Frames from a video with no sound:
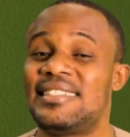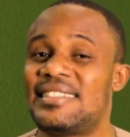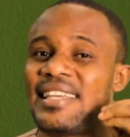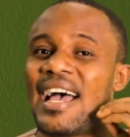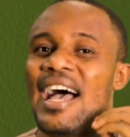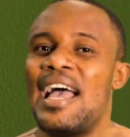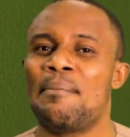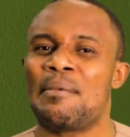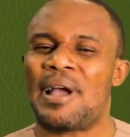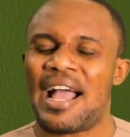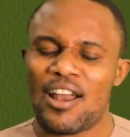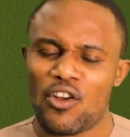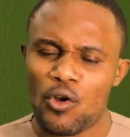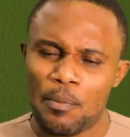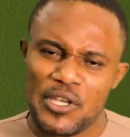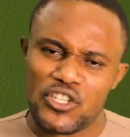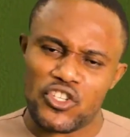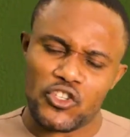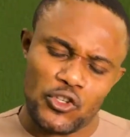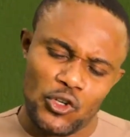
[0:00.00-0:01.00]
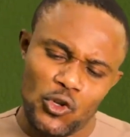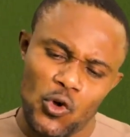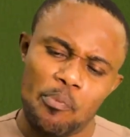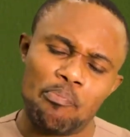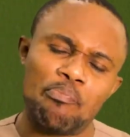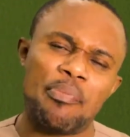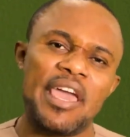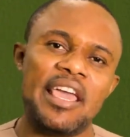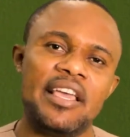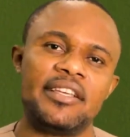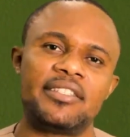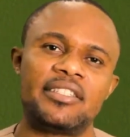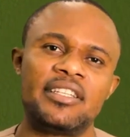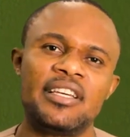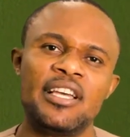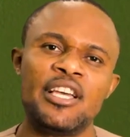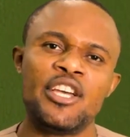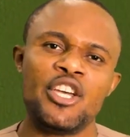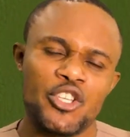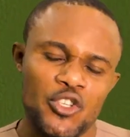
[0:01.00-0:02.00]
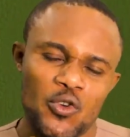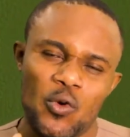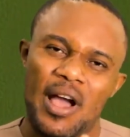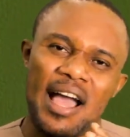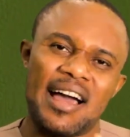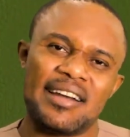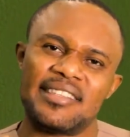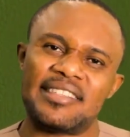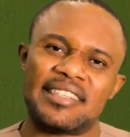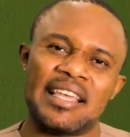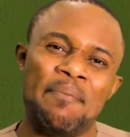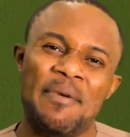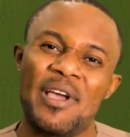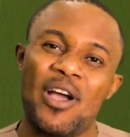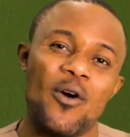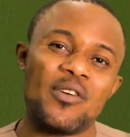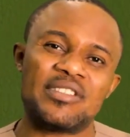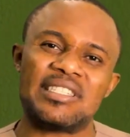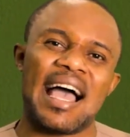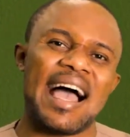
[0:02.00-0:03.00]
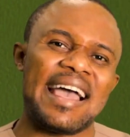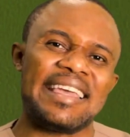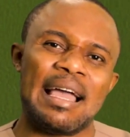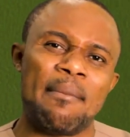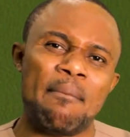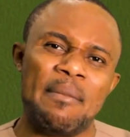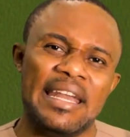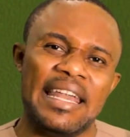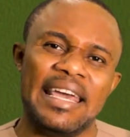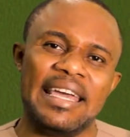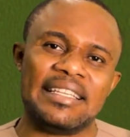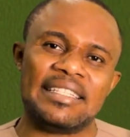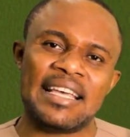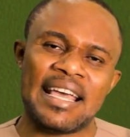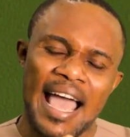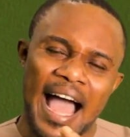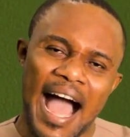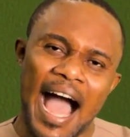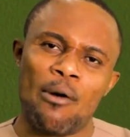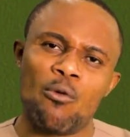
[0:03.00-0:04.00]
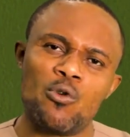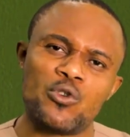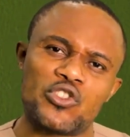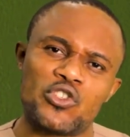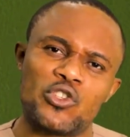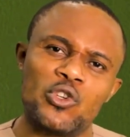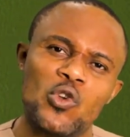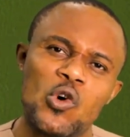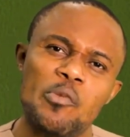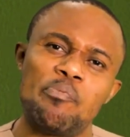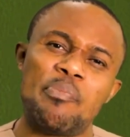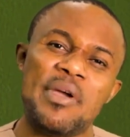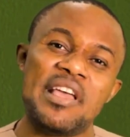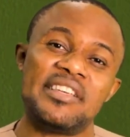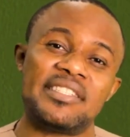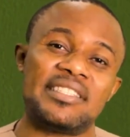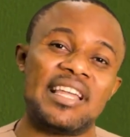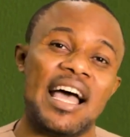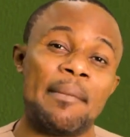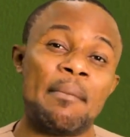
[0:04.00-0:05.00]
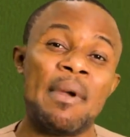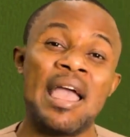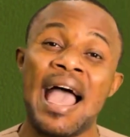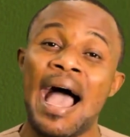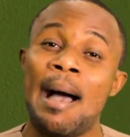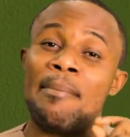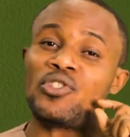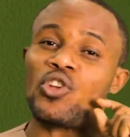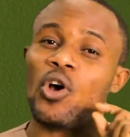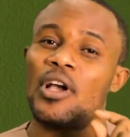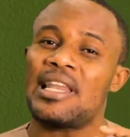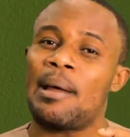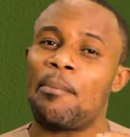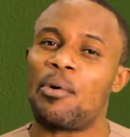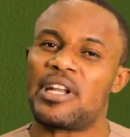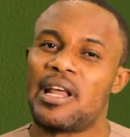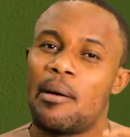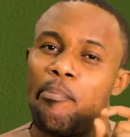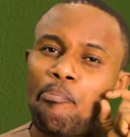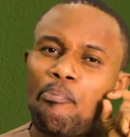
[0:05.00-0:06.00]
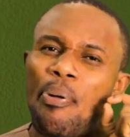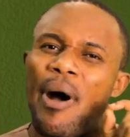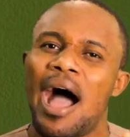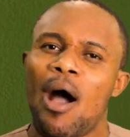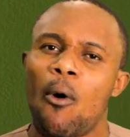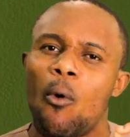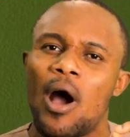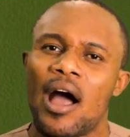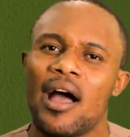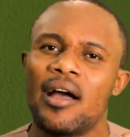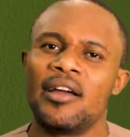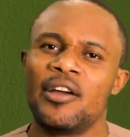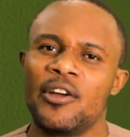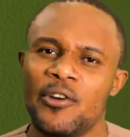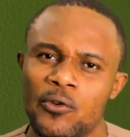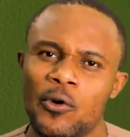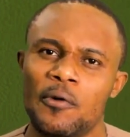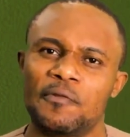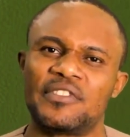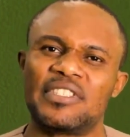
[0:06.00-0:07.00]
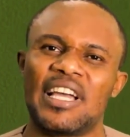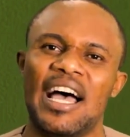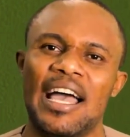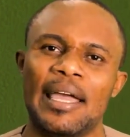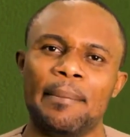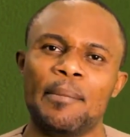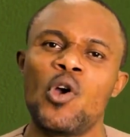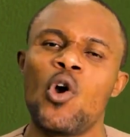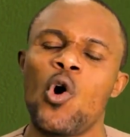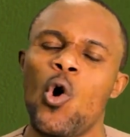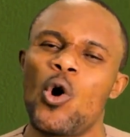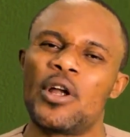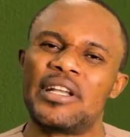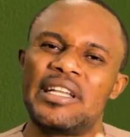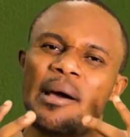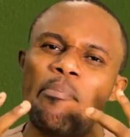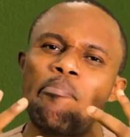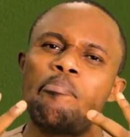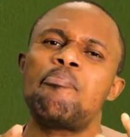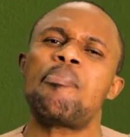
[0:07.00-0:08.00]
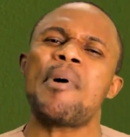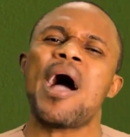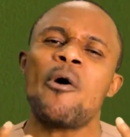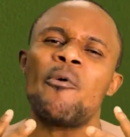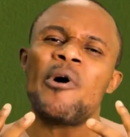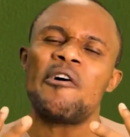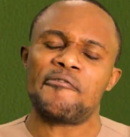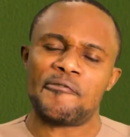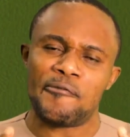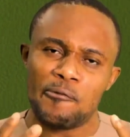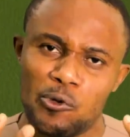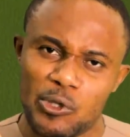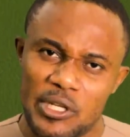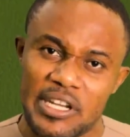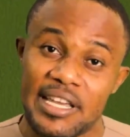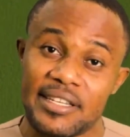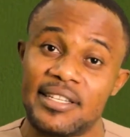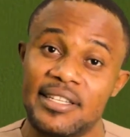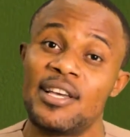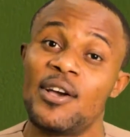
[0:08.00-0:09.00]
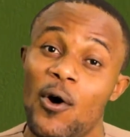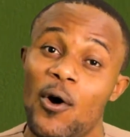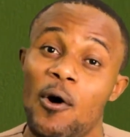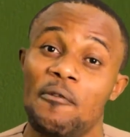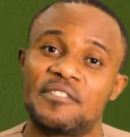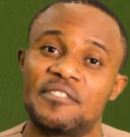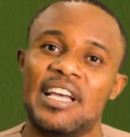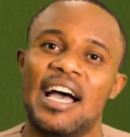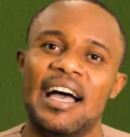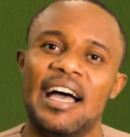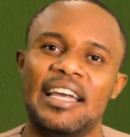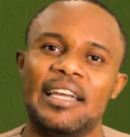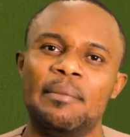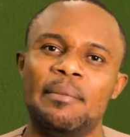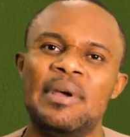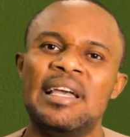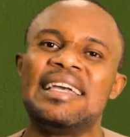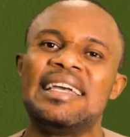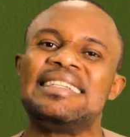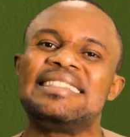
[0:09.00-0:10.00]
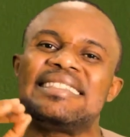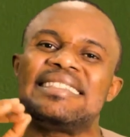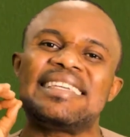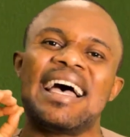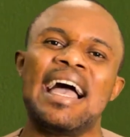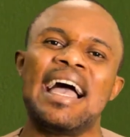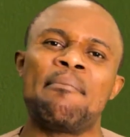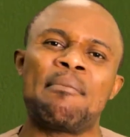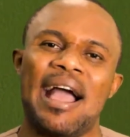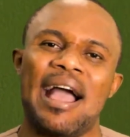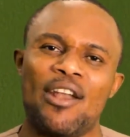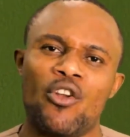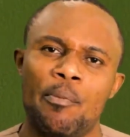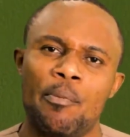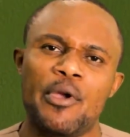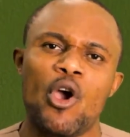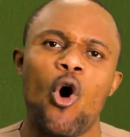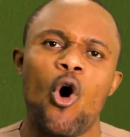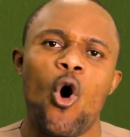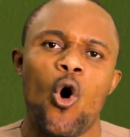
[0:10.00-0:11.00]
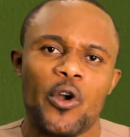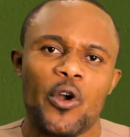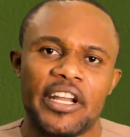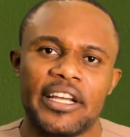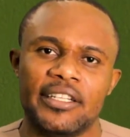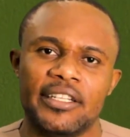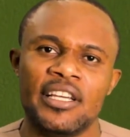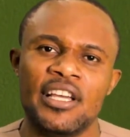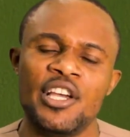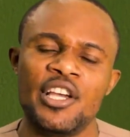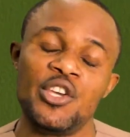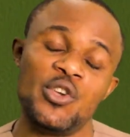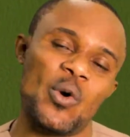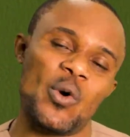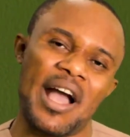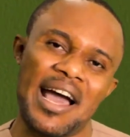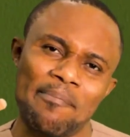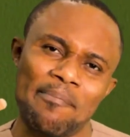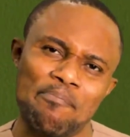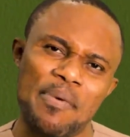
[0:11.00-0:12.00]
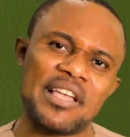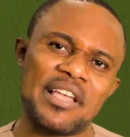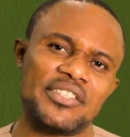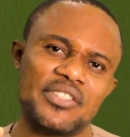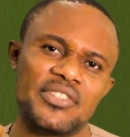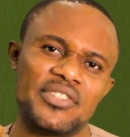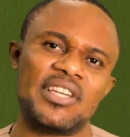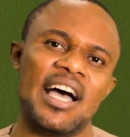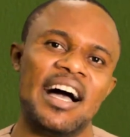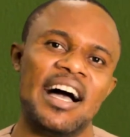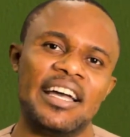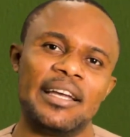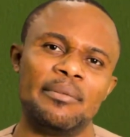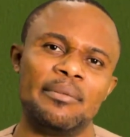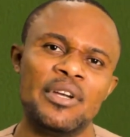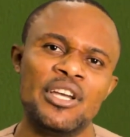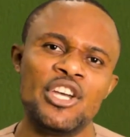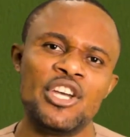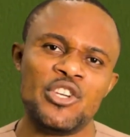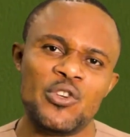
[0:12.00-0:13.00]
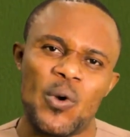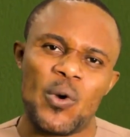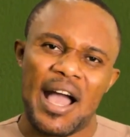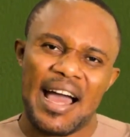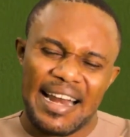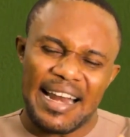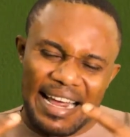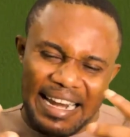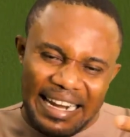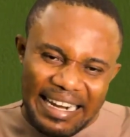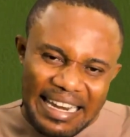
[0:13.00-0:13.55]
Time cannot be slow-paced. You can't say, because I am late, I will slow-pace time. I'm talking about the power of time, or the powerfulness of time. Time cannot be hoarded. You can't purchase time. You can't